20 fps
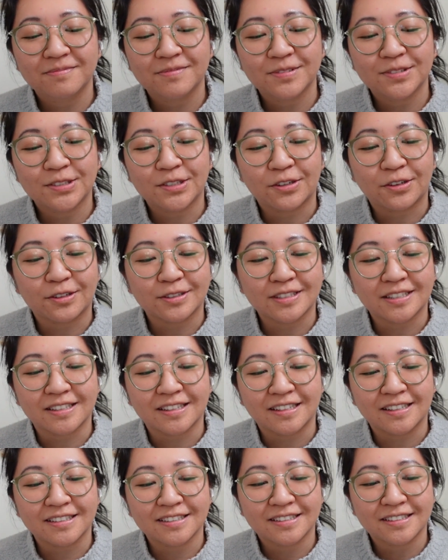So it goes like
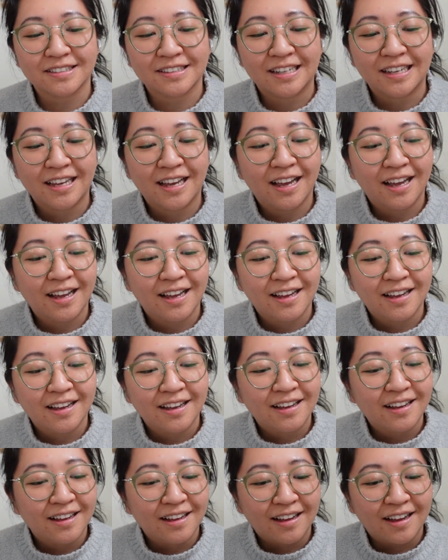this:
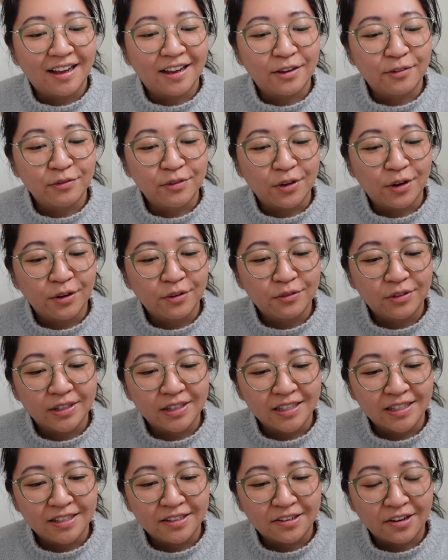I have not
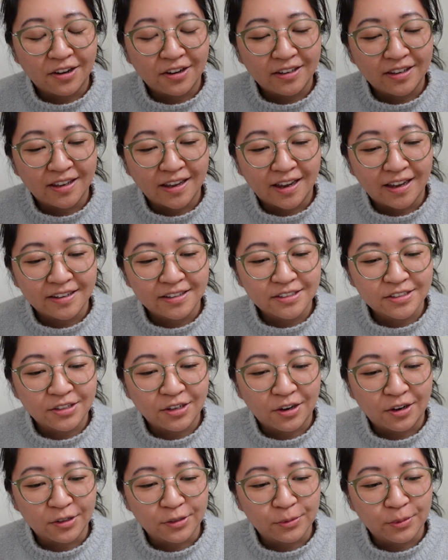really, not yet,
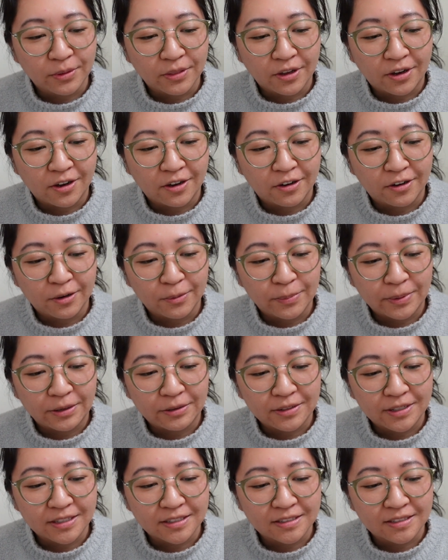talked with Otter
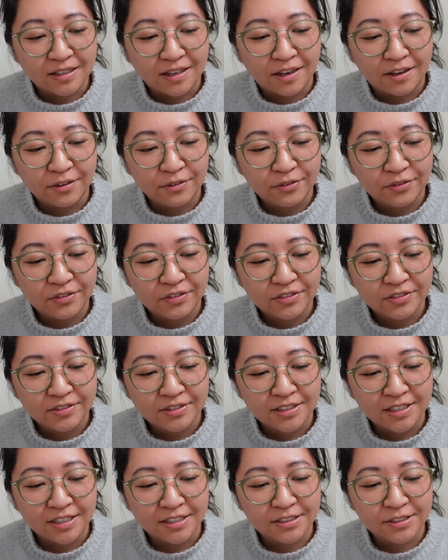about his life.
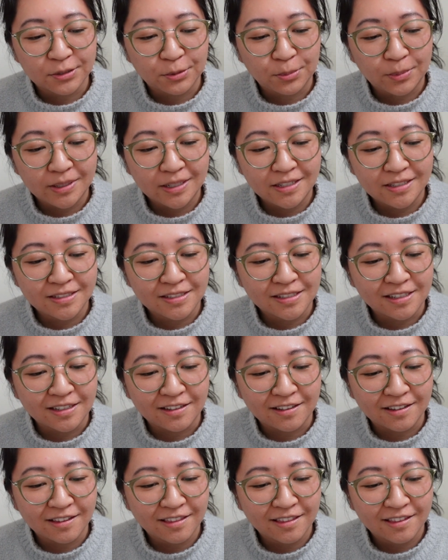He has so many
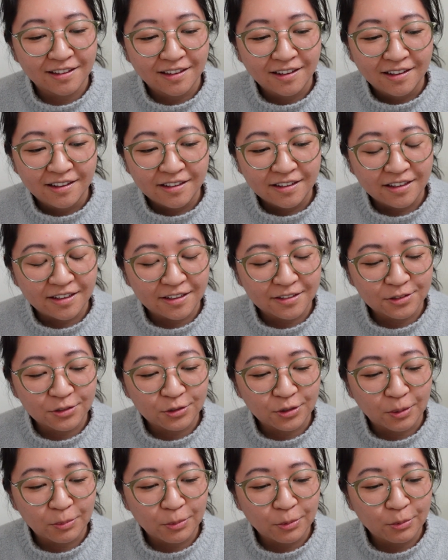teeth. He has
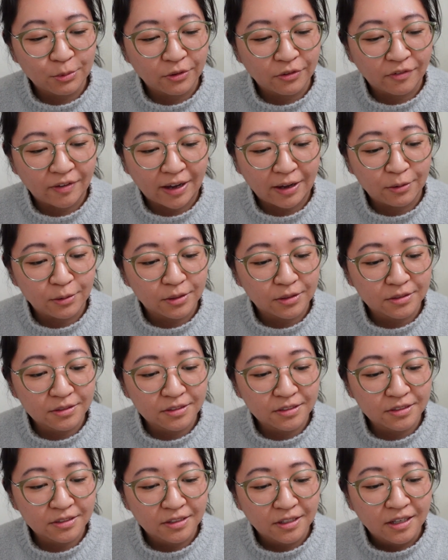trouble with
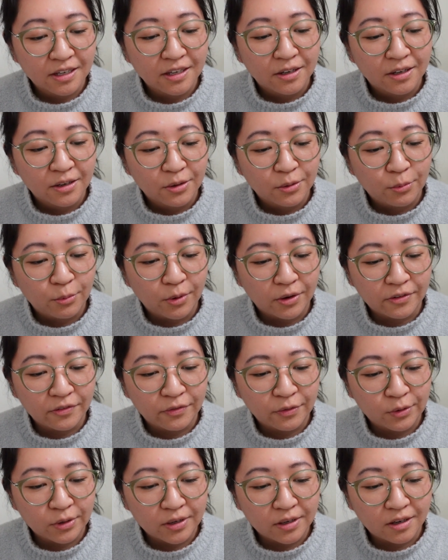vowels.
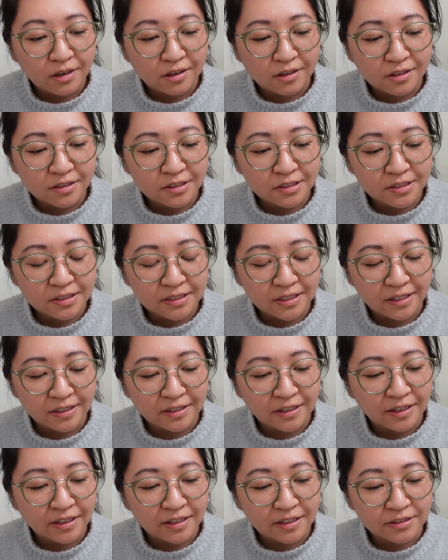Wherefore, our
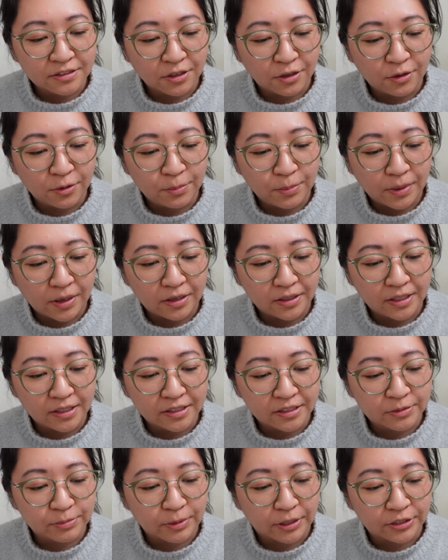understanding is all body
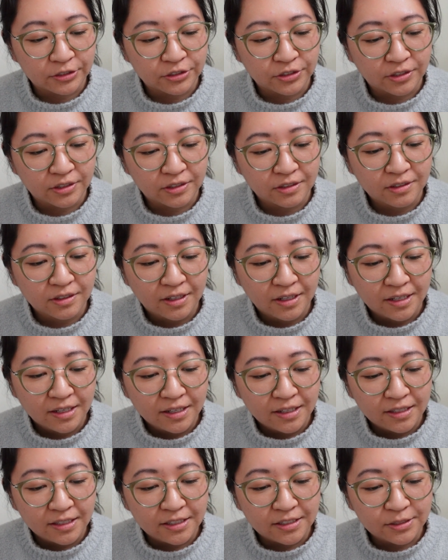expression.
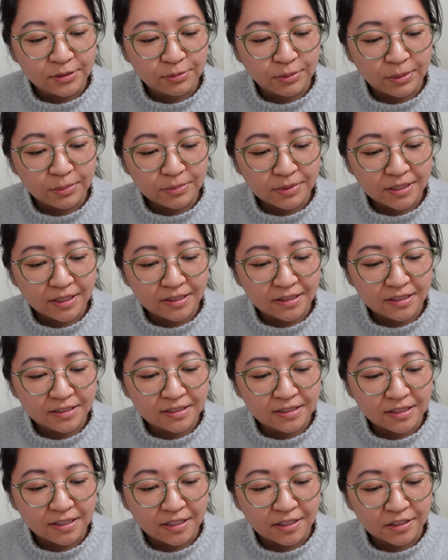He swims like the
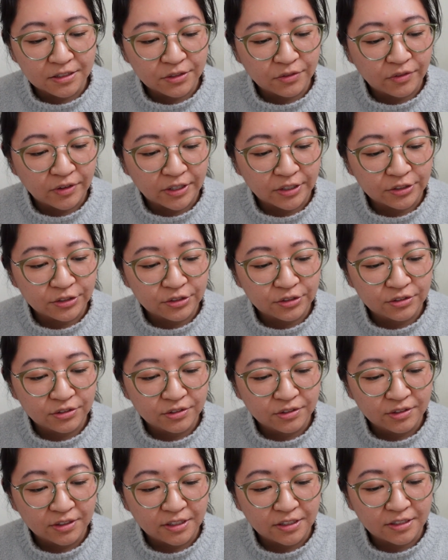sleekest fish.
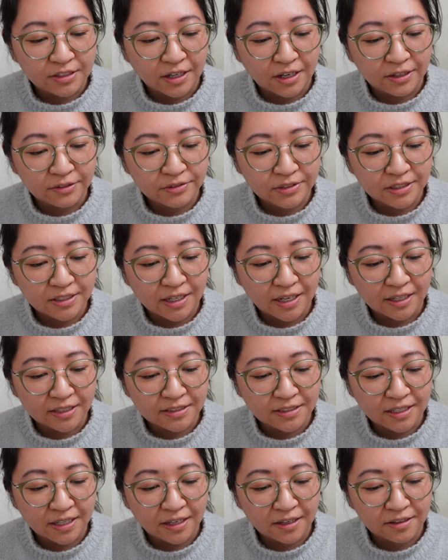He dives and
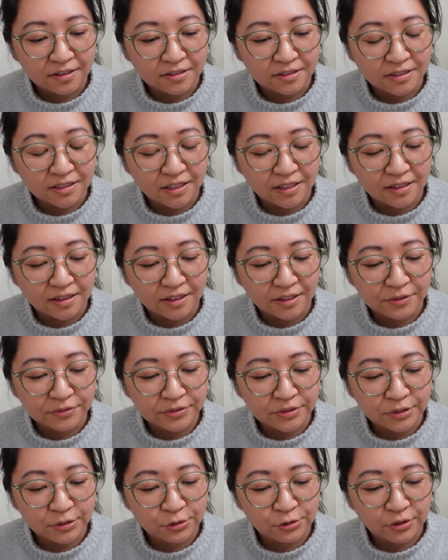exhales and
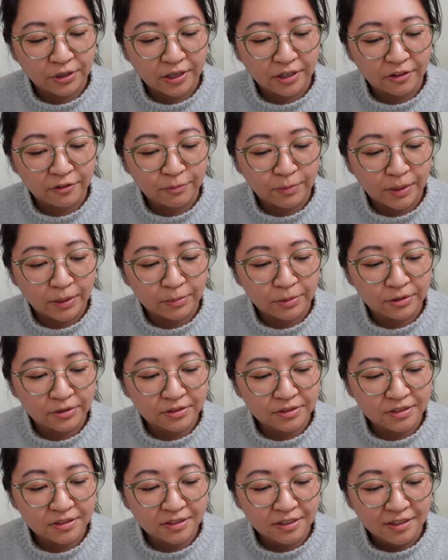lifts a trail of
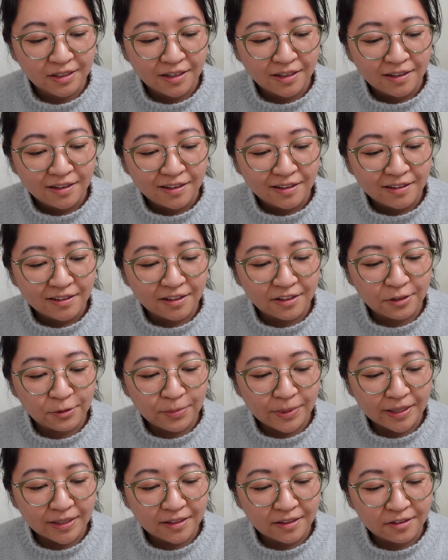bubbles. Little
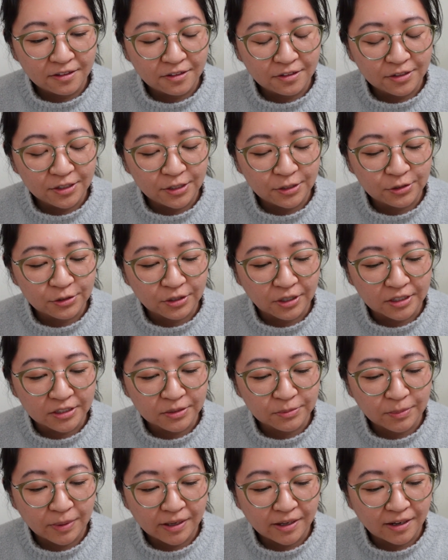by little, he
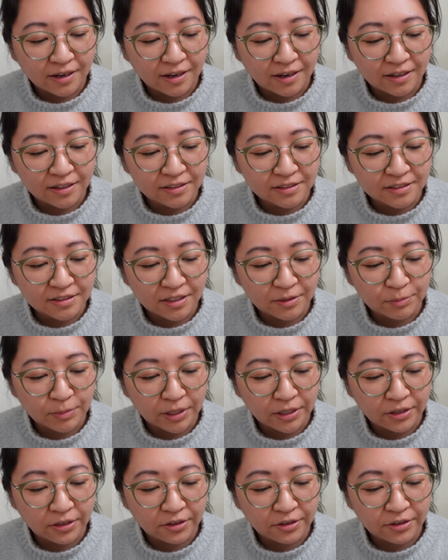trusts my eyes and
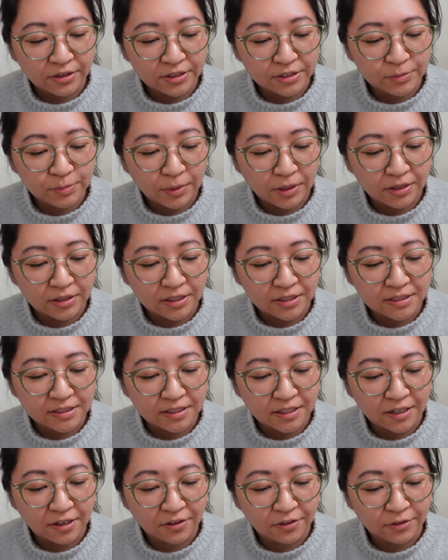my curious body
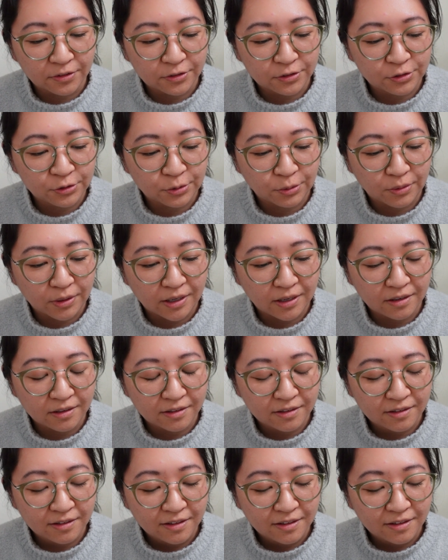sitting on the shore.